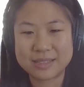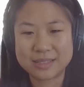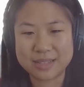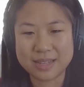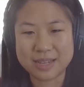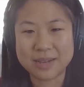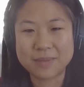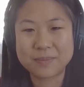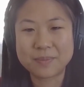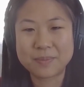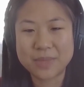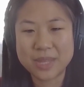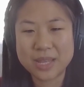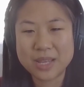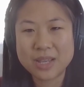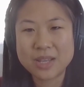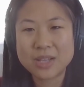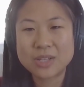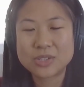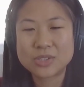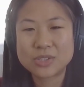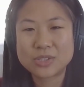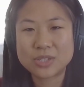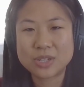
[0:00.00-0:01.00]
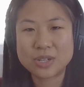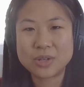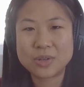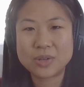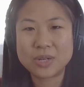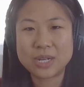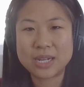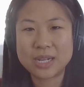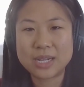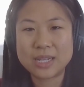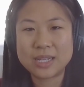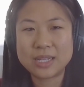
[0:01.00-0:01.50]
Yeah.
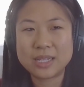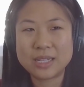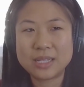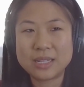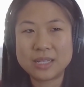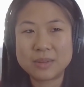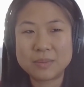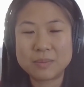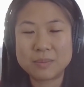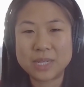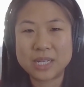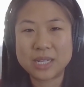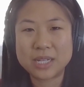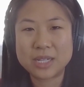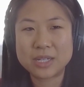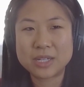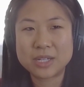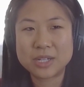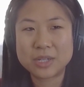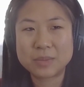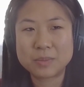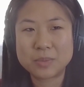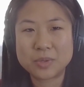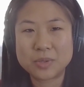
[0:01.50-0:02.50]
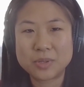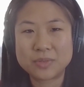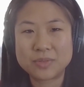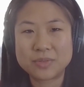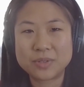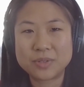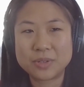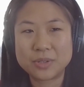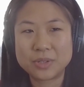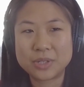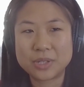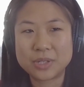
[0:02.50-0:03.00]
So my current
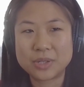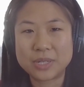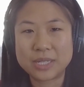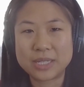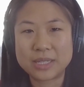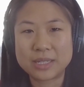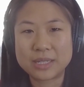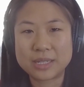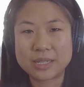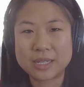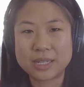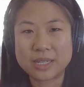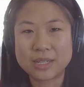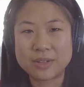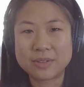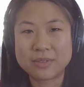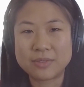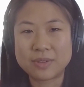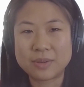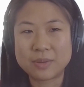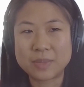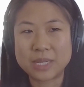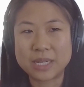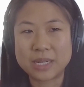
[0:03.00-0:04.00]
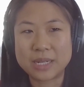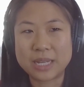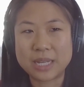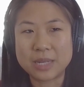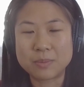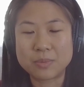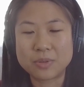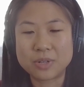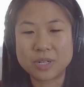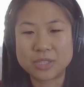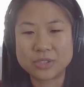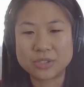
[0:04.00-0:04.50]
portfolio, I think I have about
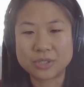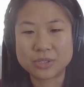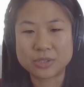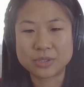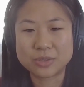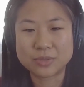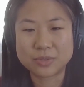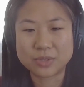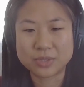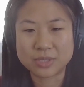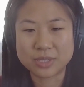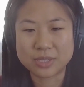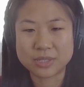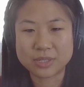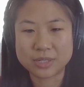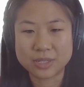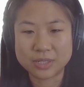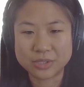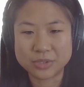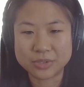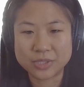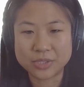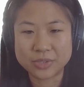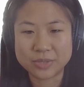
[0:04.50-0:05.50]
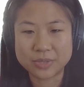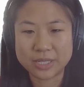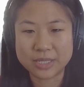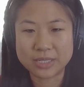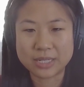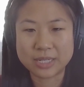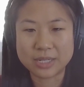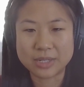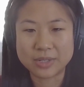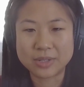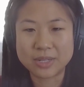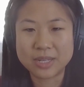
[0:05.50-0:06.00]
8 projects over 6 countries right
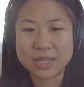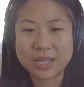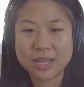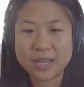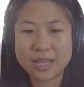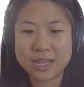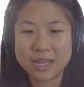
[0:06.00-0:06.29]
now,